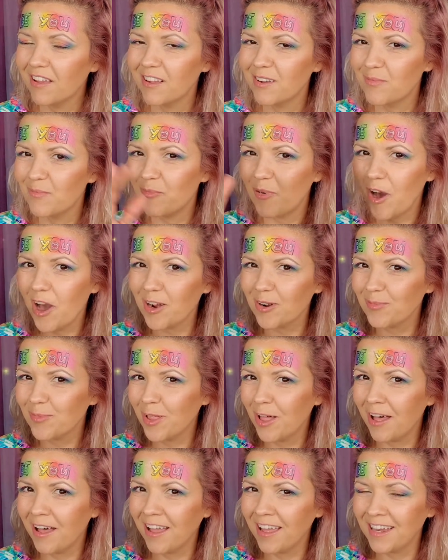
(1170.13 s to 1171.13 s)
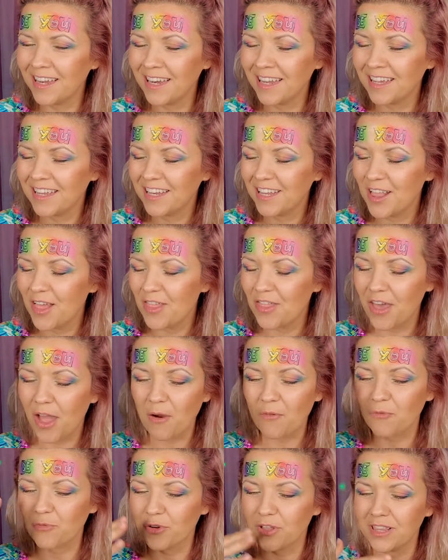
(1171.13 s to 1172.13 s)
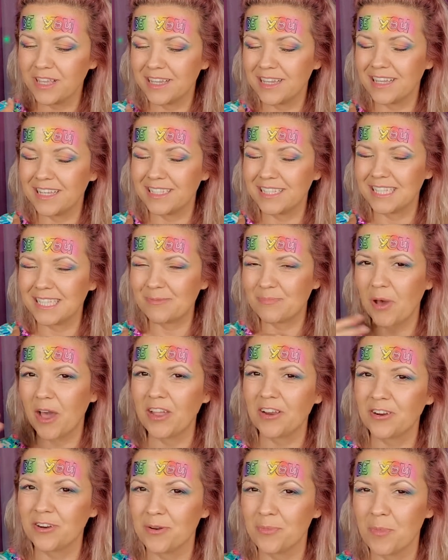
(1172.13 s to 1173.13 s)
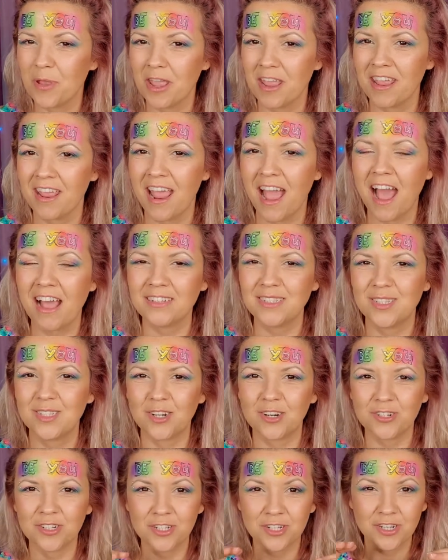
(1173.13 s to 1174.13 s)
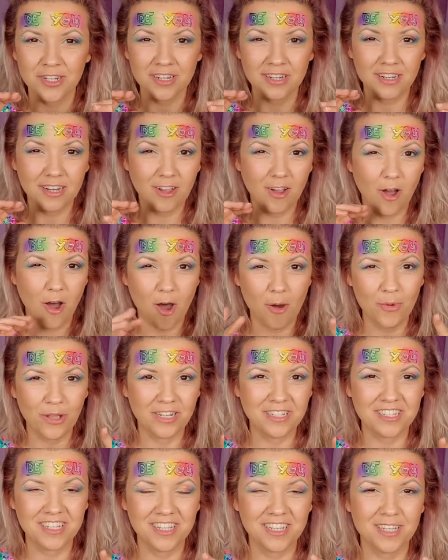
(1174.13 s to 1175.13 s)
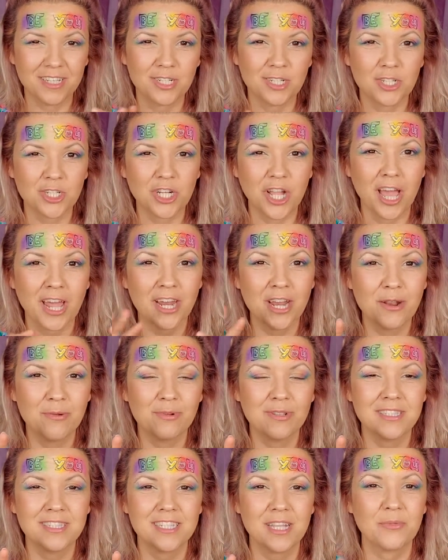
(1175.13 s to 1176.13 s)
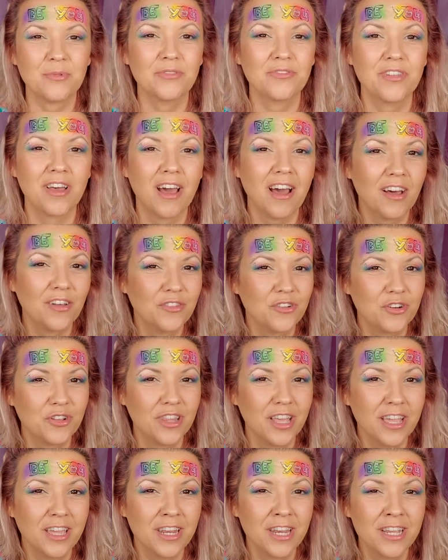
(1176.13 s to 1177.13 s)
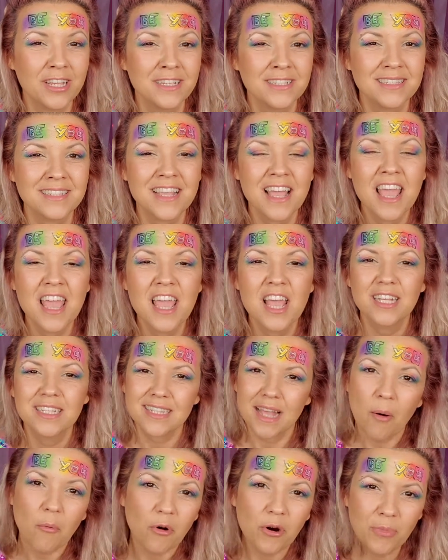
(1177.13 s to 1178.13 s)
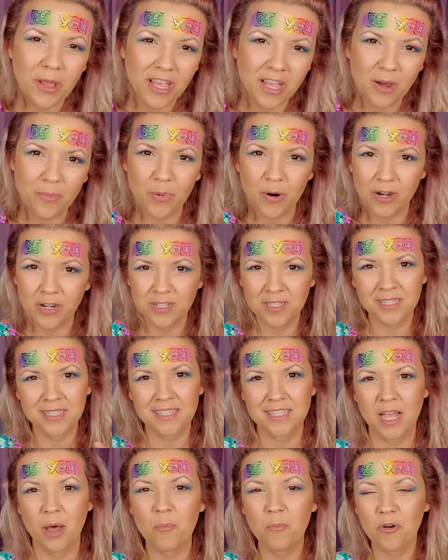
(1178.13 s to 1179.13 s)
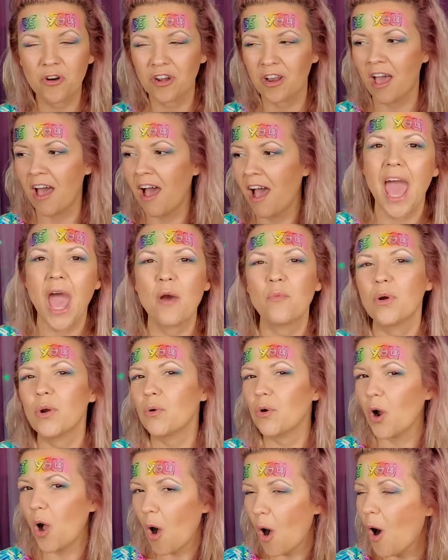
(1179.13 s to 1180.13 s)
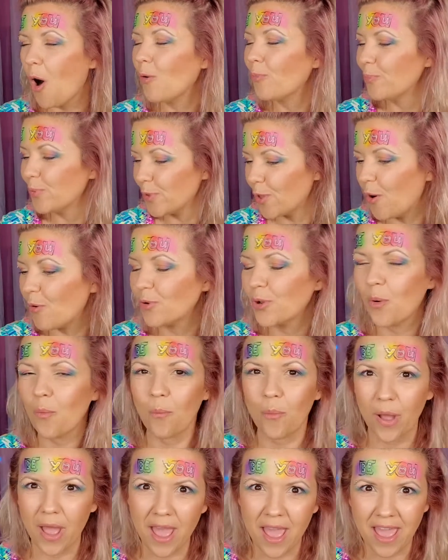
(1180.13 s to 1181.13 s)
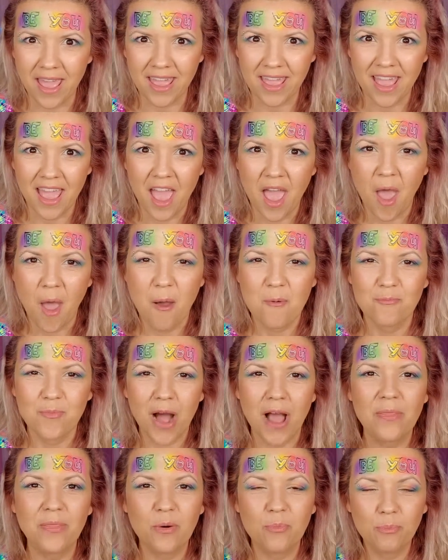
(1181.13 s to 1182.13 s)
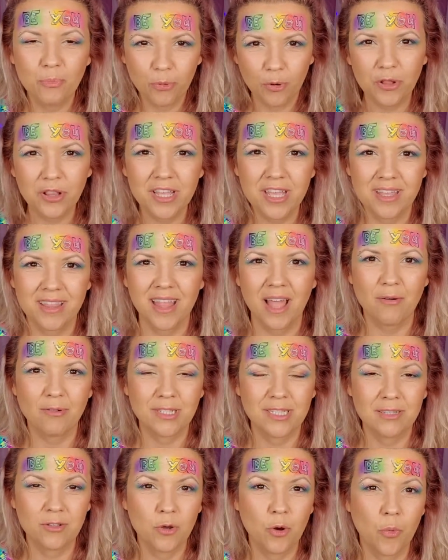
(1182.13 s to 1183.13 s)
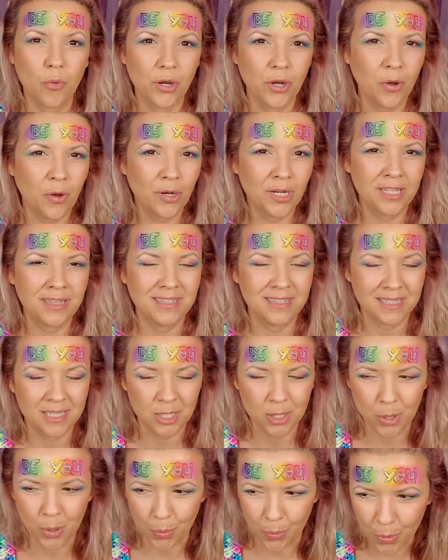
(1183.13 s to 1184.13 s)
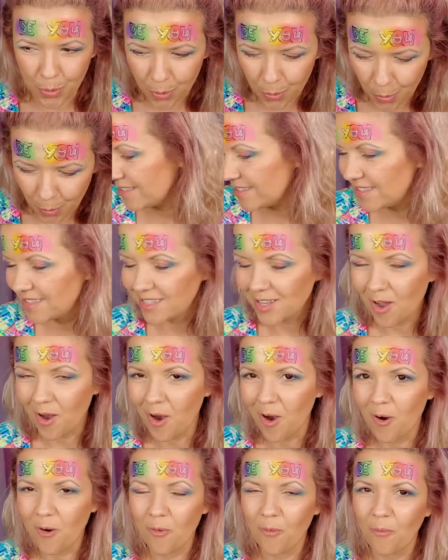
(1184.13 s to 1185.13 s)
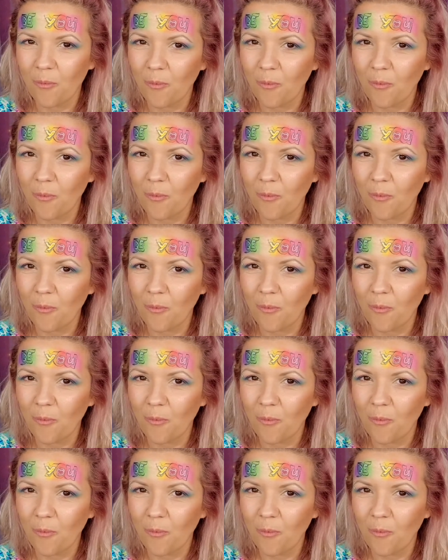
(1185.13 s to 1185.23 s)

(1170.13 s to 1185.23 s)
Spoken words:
Bottom line, that really inspired me. I started commenting and chatting with some of the other ladies. Some were makeup artists, some were not. And we were all blown away by the bullying that was going on in this group. So